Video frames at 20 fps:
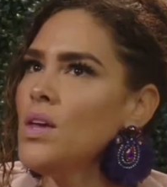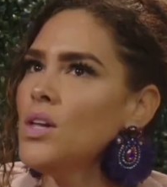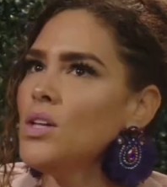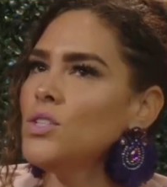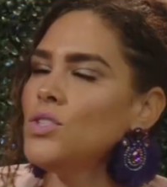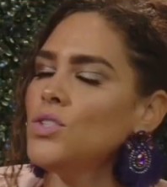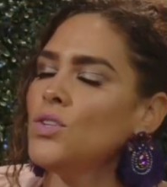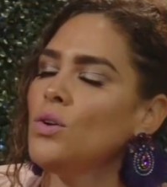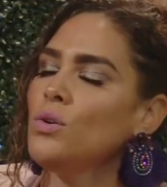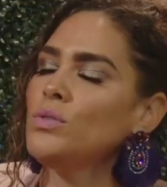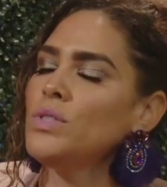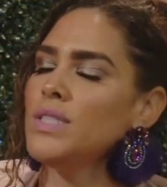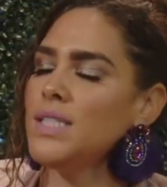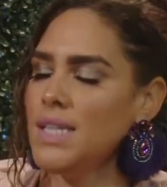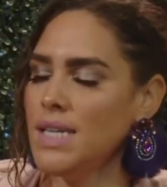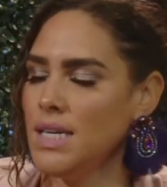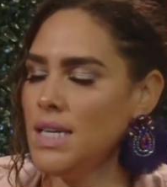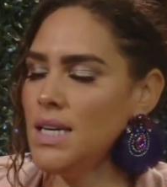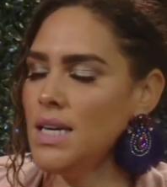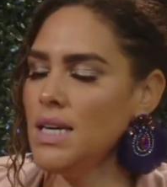So
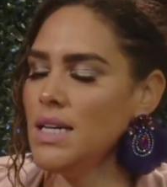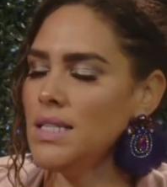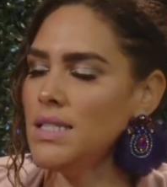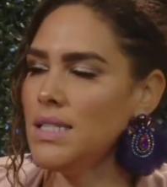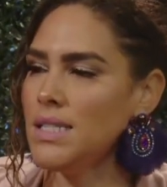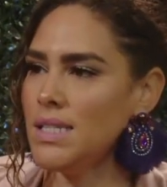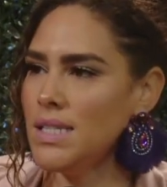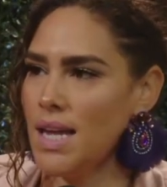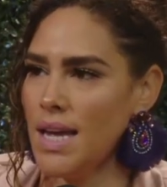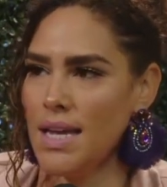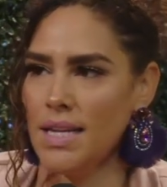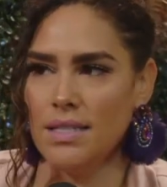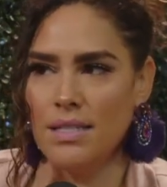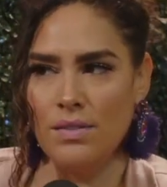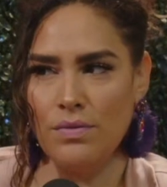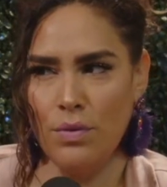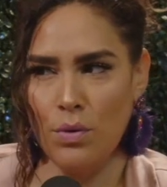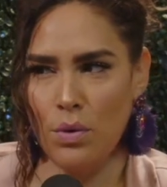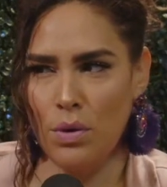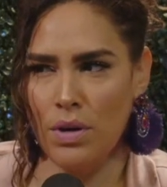T
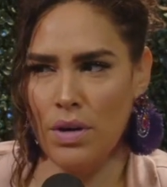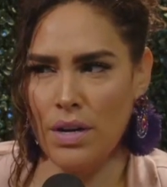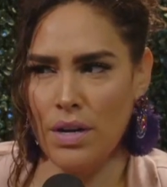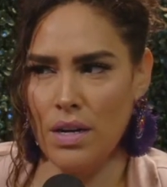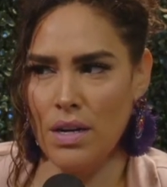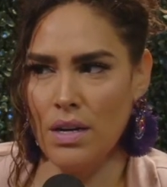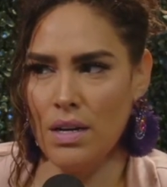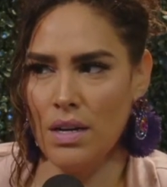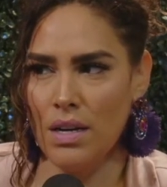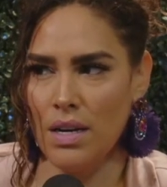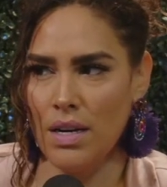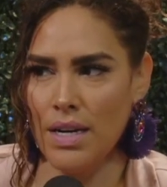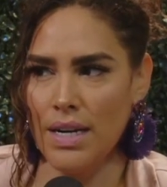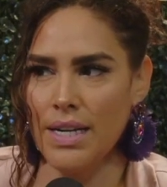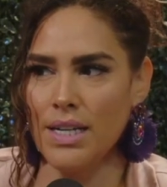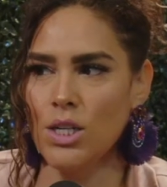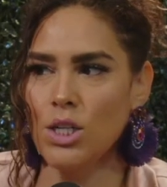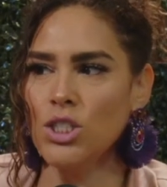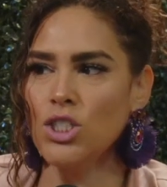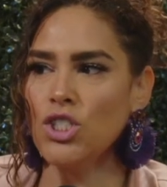stands for targeted
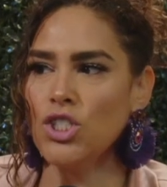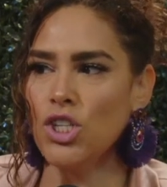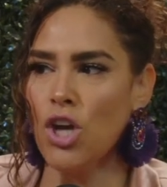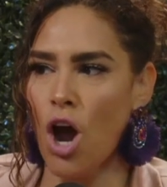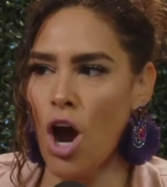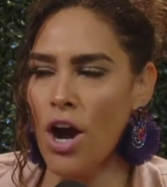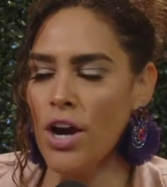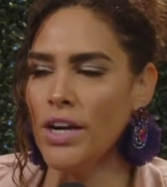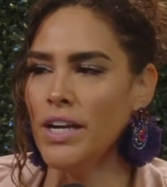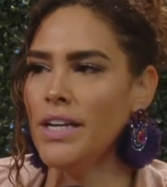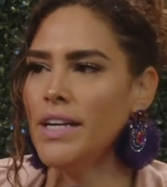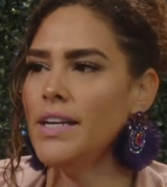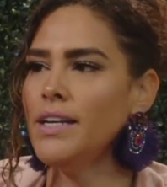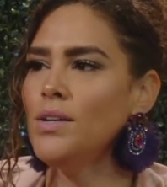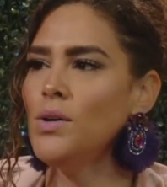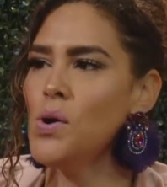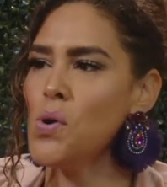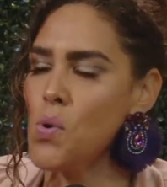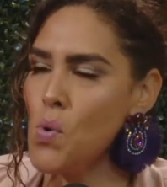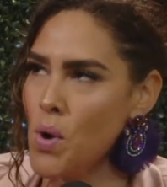questions.
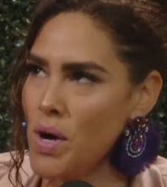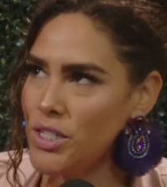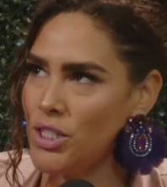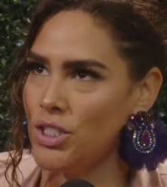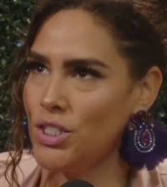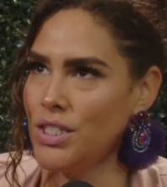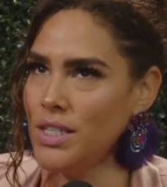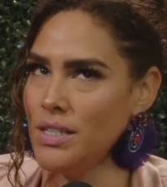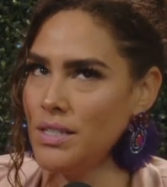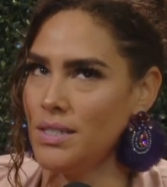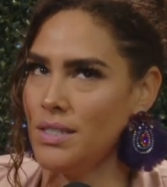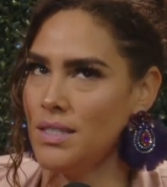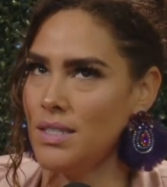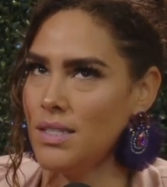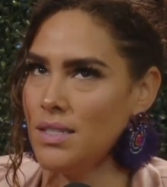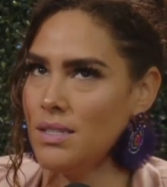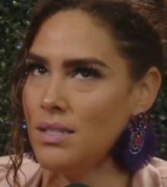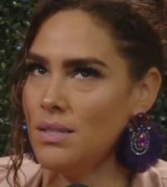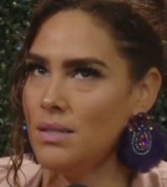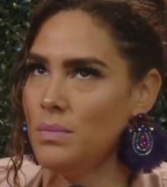Targeted
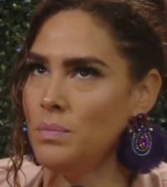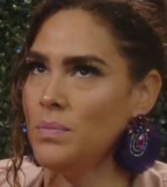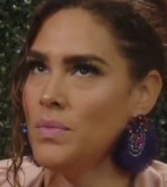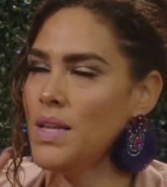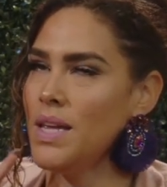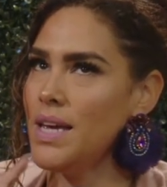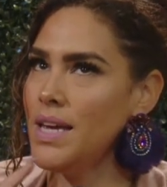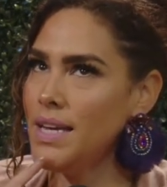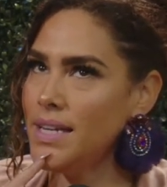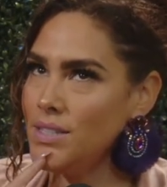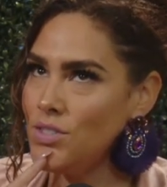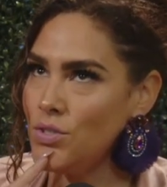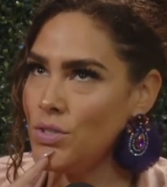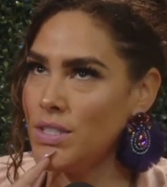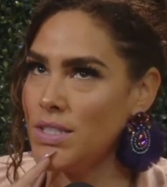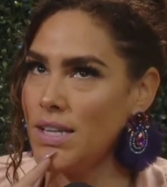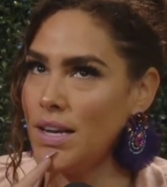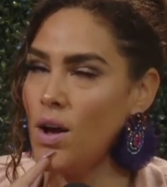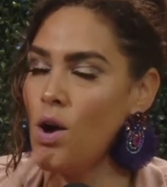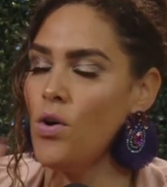questions.
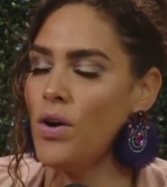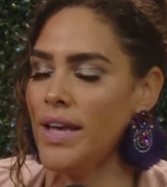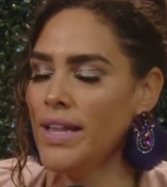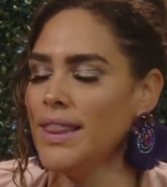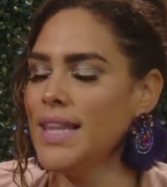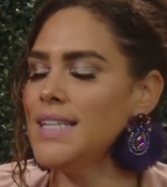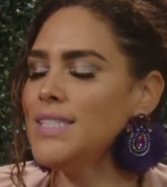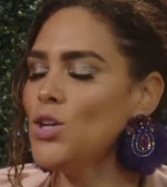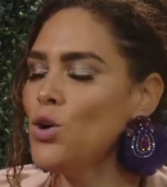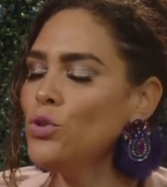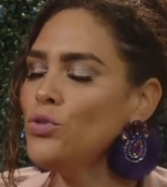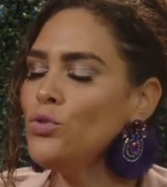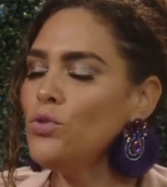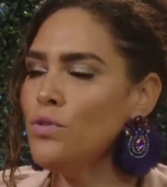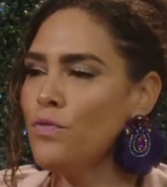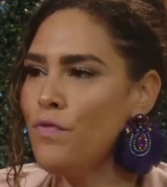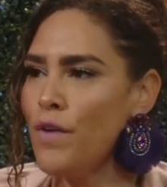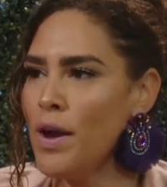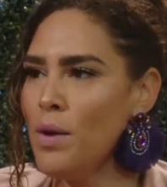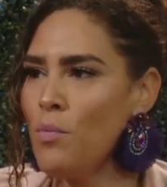Interesting. Okay, let's go through
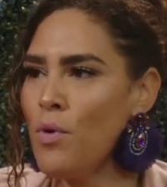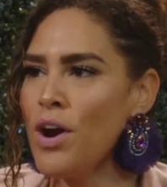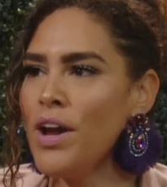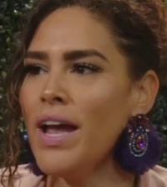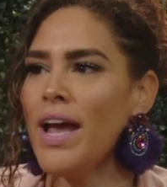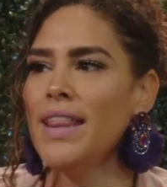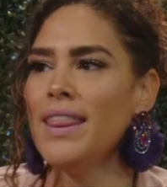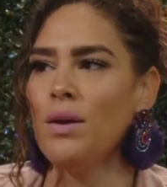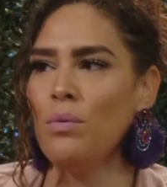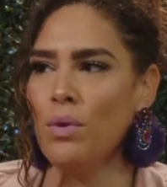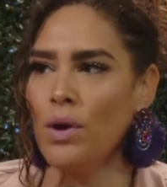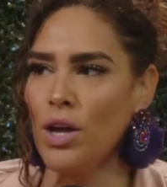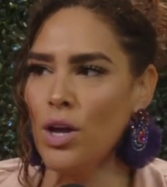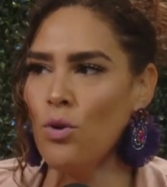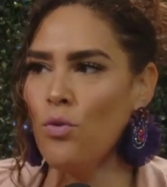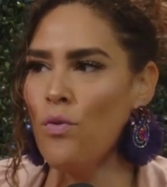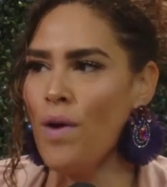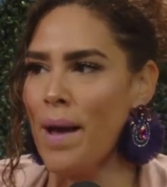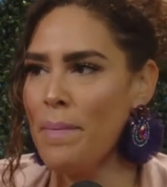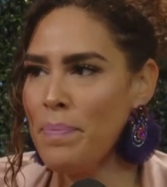the framework and then we're going
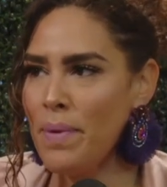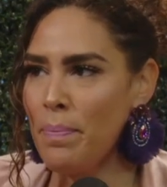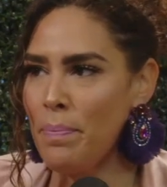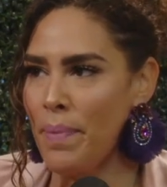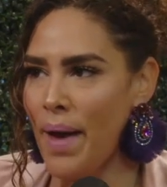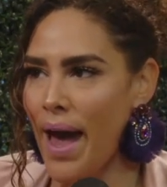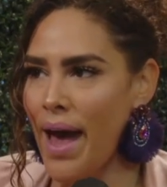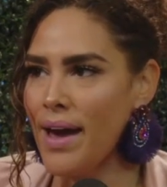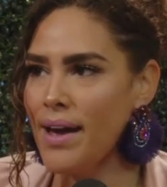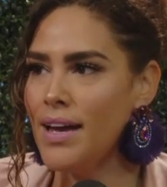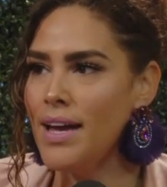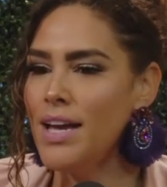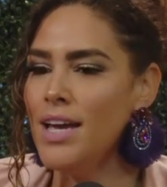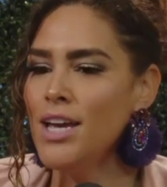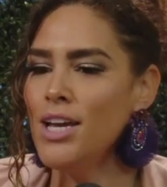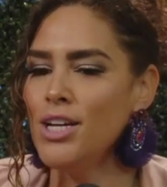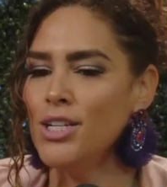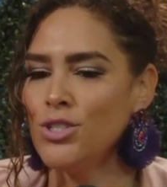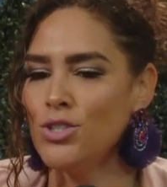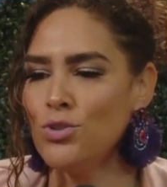to wrap it back
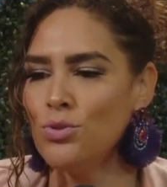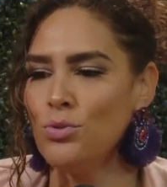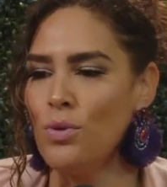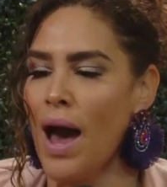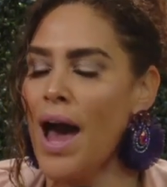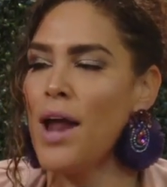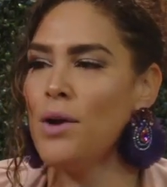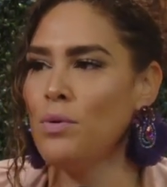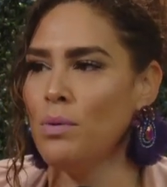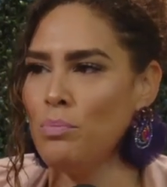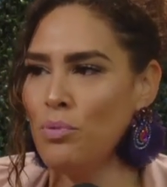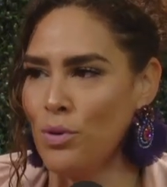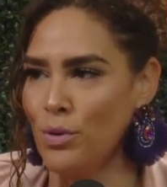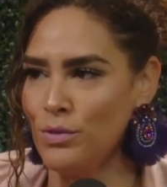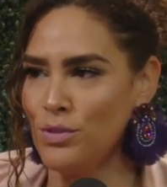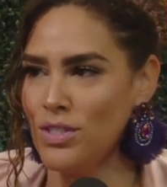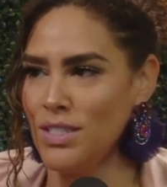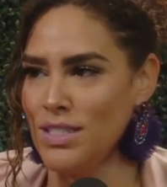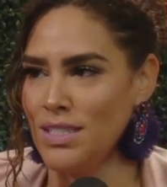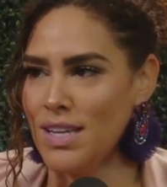to how to
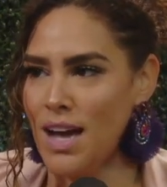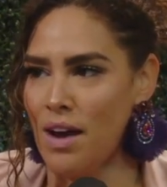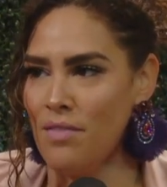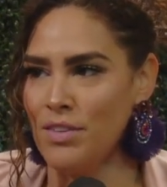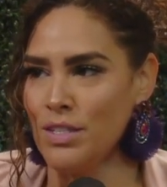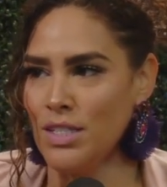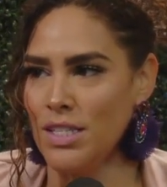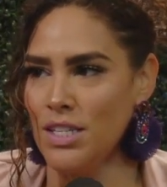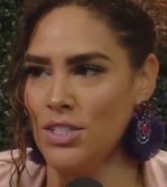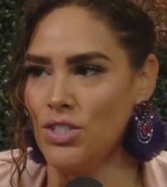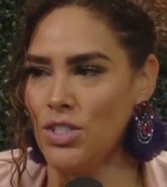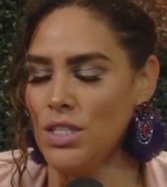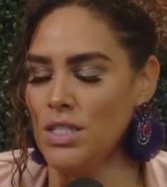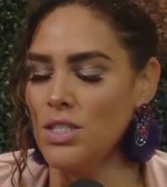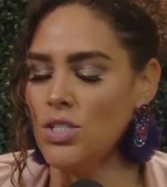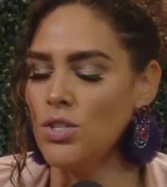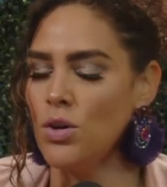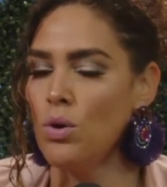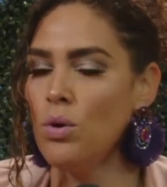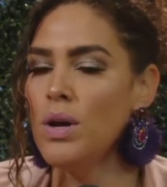approach these conversations.
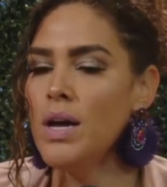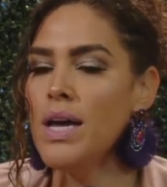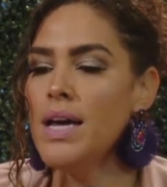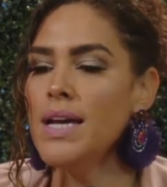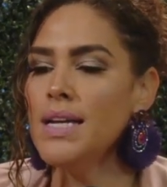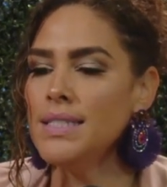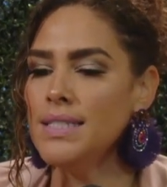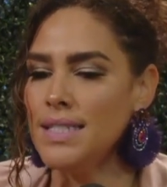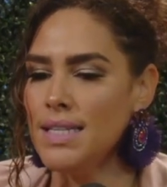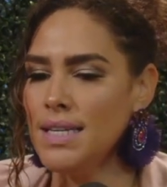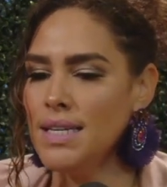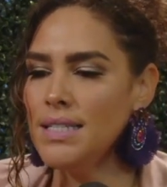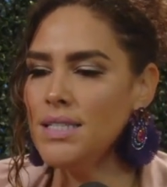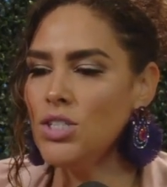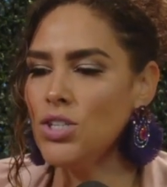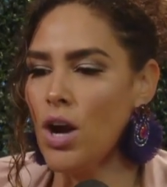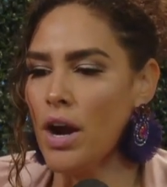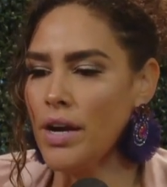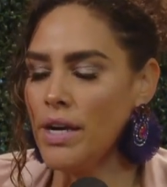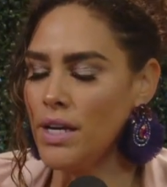Yes, so, yes. T is
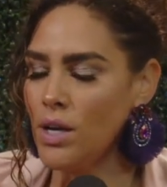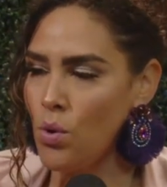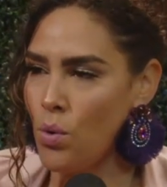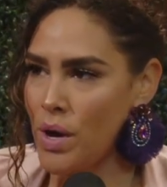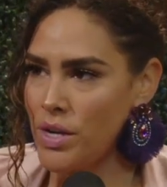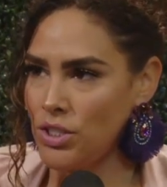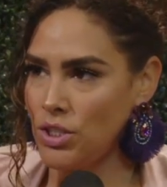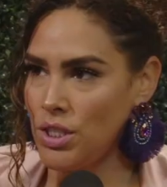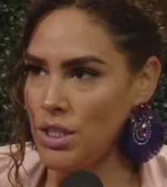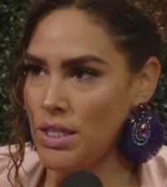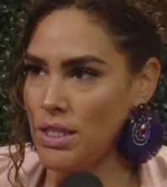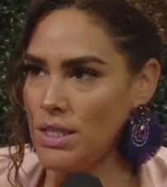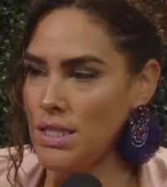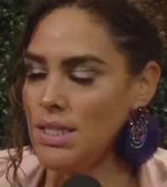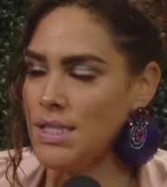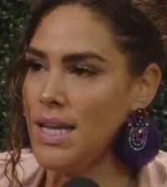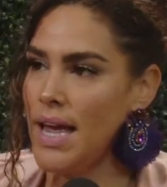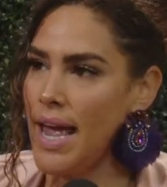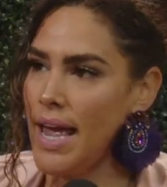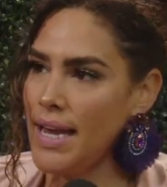targeted questions yep.